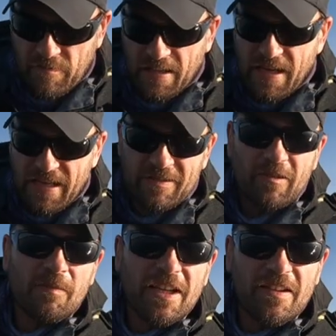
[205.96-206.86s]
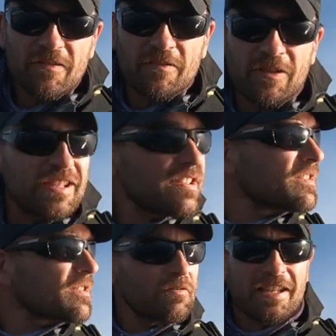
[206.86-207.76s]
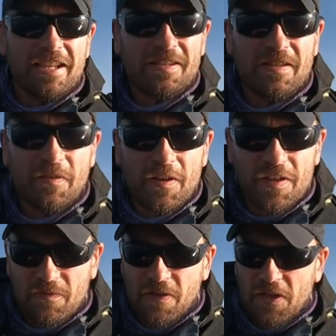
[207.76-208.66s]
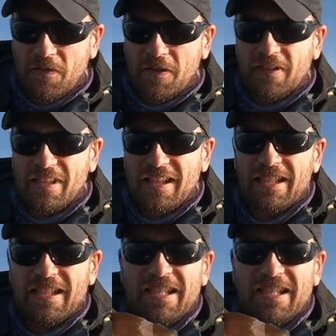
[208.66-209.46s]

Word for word: Well guys, normally the rule is to release the first fish for good luck.